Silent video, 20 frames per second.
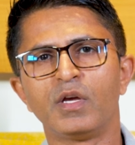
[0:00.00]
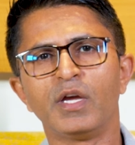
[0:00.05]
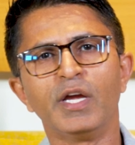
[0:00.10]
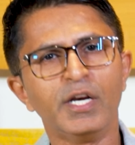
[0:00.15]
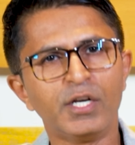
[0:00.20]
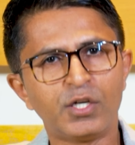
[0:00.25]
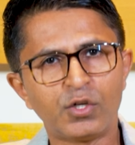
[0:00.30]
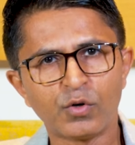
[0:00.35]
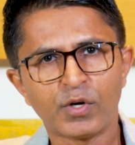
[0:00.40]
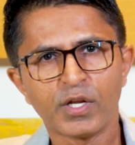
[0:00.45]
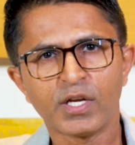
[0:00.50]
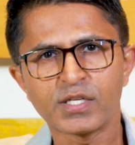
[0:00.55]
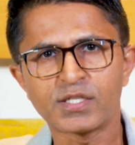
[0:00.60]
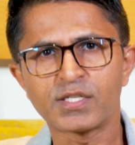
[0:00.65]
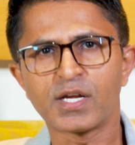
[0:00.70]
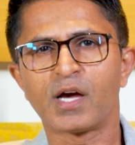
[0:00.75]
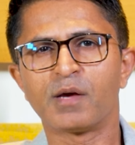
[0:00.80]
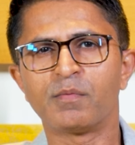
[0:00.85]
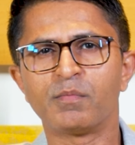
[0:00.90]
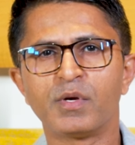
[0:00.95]
In today's
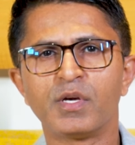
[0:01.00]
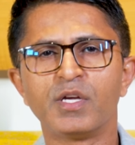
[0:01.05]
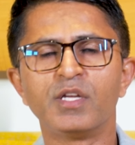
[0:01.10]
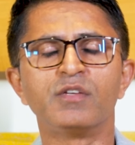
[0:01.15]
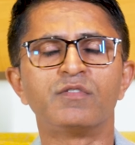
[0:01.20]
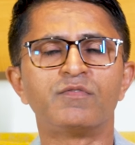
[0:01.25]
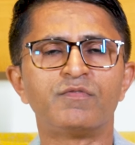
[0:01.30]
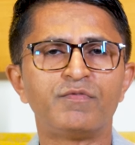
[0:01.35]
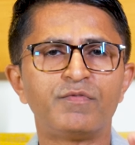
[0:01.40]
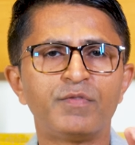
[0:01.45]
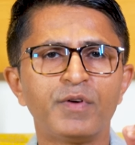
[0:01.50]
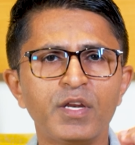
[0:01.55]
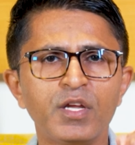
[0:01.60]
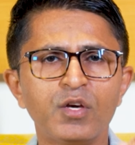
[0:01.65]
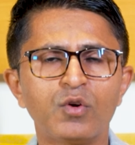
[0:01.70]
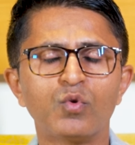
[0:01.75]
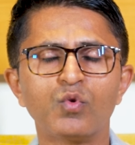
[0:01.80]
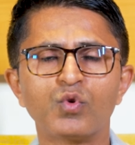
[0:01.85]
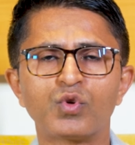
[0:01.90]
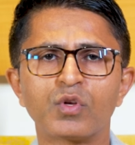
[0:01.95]
time, it is very
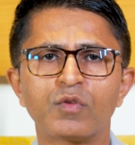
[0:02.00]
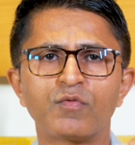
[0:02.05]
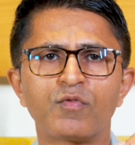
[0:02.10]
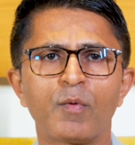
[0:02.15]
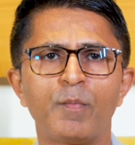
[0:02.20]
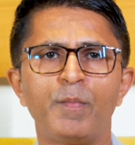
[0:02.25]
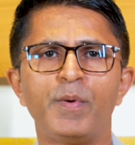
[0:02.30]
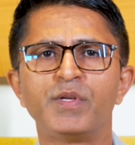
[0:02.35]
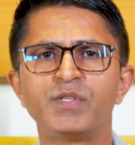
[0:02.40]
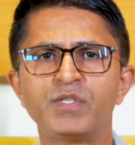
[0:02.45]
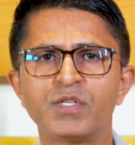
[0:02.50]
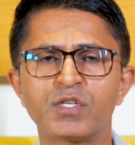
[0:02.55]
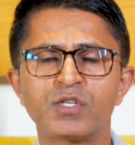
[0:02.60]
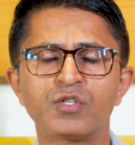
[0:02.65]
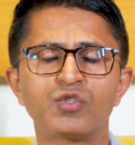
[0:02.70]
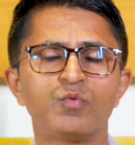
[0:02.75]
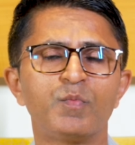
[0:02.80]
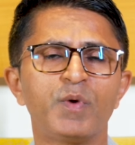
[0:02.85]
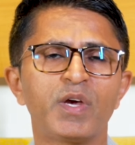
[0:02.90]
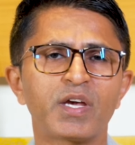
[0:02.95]
crucial for
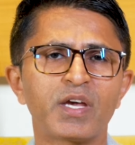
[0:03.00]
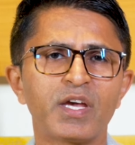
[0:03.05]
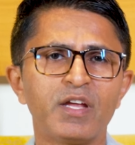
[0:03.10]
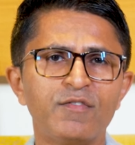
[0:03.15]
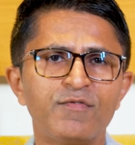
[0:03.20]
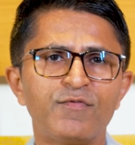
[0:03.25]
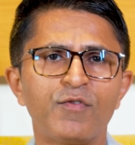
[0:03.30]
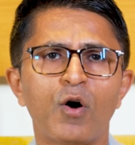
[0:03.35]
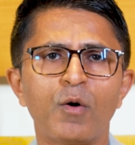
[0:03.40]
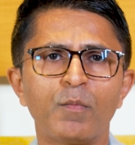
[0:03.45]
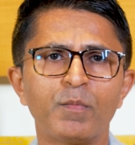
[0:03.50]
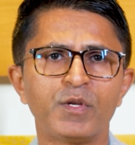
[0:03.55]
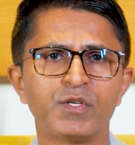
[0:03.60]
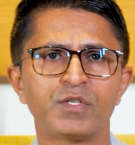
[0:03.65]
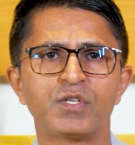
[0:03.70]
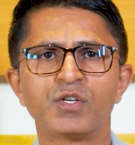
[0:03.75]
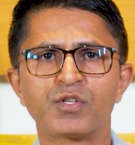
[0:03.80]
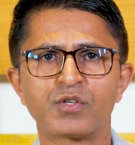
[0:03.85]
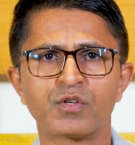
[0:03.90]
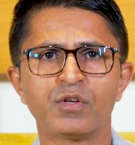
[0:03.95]
businesses to make informed
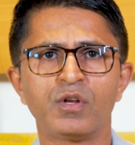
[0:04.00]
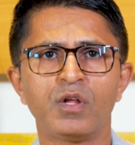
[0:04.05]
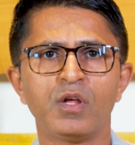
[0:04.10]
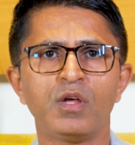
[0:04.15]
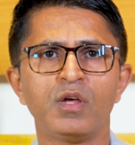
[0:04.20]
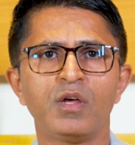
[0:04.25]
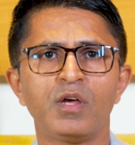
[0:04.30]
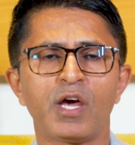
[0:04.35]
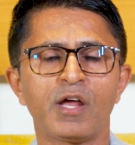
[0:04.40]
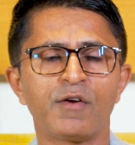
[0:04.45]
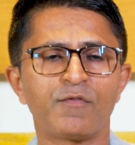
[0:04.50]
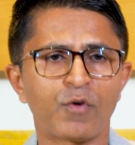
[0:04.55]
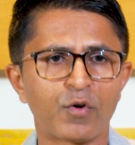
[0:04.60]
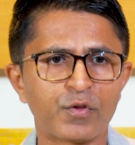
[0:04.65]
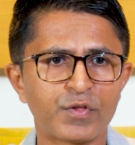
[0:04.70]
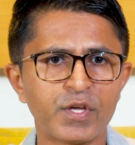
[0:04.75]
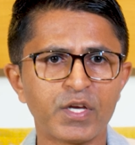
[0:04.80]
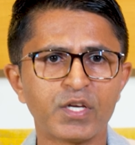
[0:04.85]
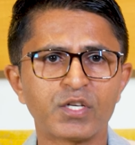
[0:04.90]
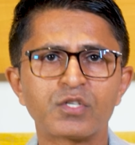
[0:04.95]
decisions. And for
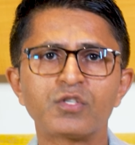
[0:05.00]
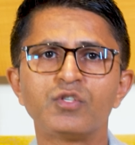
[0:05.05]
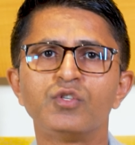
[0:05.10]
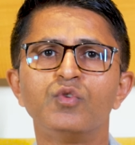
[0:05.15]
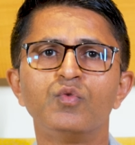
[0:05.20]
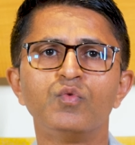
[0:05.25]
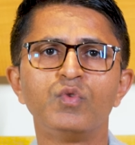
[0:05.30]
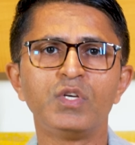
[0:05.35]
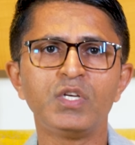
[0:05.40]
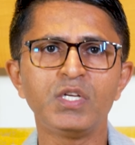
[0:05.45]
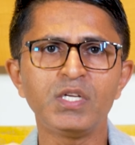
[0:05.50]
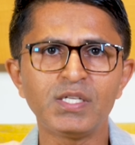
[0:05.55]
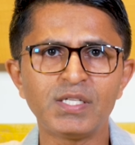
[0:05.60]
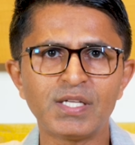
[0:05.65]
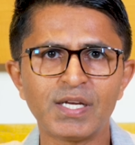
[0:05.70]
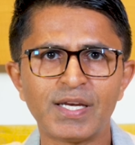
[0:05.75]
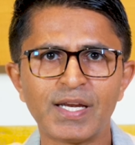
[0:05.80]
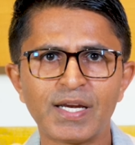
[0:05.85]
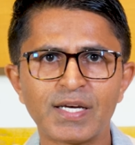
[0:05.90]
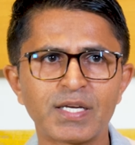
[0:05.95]
this, you need
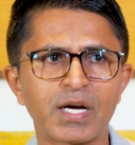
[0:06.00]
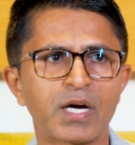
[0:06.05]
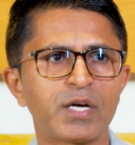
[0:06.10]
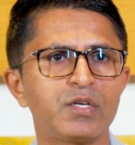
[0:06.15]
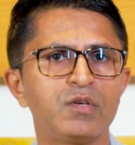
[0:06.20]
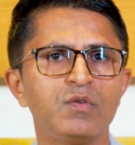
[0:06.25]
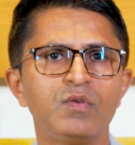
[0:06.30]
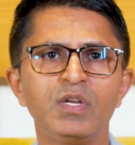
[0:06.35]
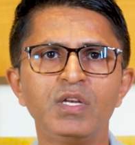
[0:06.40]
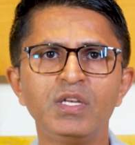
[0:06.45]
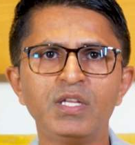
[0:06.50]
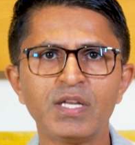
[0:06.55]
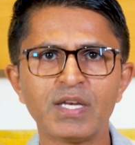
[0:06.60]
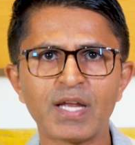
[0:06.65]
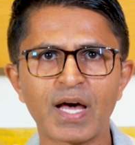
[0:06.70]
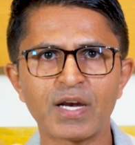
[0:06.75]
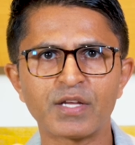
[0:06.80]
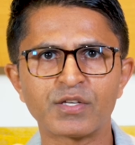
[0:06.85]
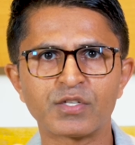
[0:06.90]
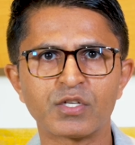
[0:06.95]
the data, you need the
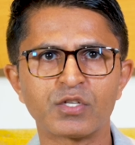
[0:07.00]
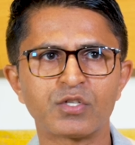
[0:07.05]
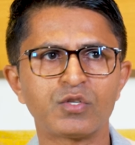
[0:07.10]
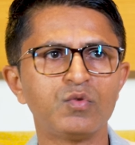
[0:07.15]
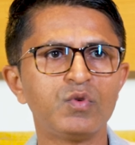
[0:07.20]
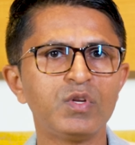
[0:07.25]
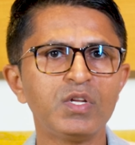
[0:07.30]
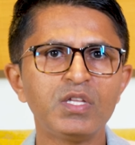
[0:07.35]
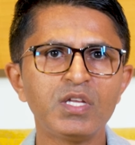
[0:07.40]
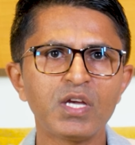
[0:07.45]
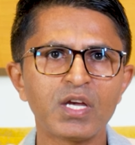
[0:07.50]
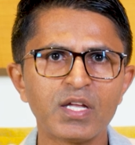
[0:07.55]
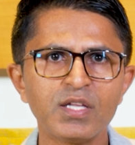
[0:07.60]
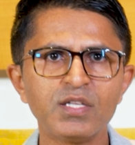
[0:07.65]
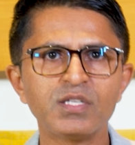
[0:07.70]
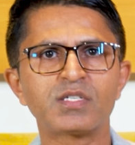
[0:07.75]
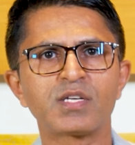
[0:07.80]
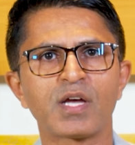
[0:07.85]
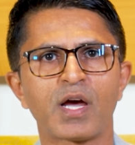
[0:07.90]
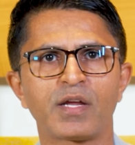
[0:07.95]
analysis, you need the
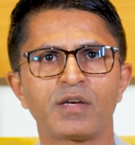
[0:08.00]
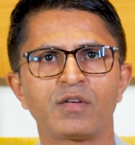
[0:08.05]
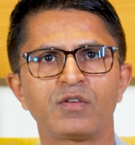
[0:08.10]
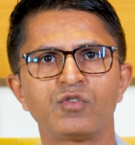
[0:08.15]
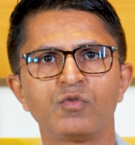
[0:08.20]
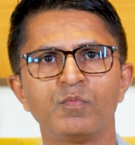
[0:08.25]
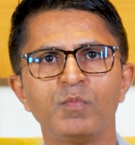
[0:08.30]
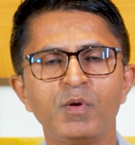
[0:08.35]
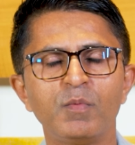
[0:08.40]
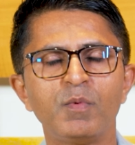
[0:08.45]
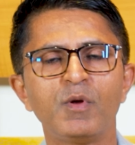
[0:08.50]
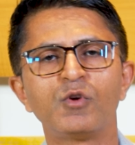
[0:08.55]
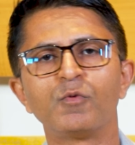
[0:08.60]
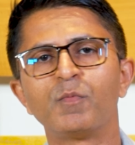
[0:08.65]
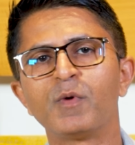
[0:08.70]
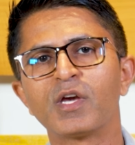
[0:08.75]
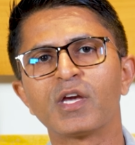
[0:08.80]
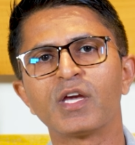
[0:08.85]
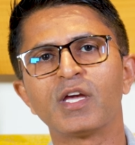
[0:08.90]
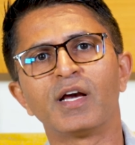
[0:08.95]
insight to be able to
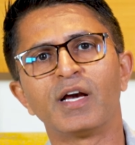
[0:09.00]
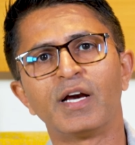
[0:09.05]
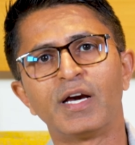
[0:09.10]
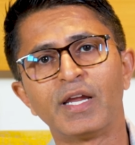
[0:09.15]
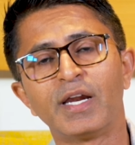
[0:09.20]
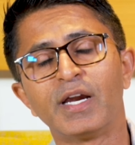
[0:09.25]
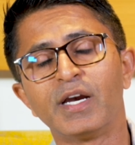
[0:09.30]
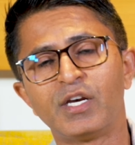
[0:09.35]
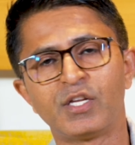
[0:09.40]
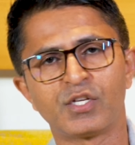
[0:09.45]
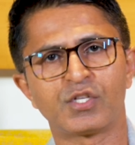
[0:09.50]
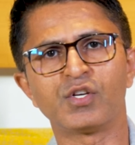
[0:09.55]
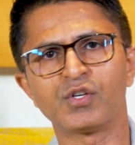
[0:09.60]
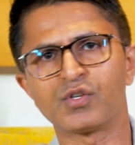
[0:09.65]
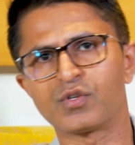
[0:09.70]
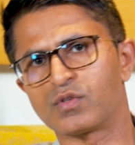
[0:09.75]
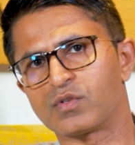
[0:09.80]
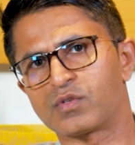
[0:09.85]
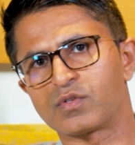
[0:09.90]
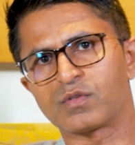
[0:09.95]
make great
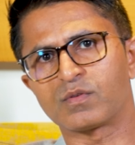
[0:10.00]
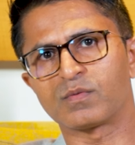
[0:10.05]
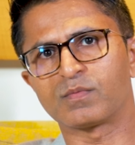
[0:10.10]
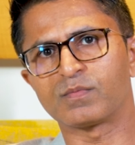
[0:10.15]
decisions.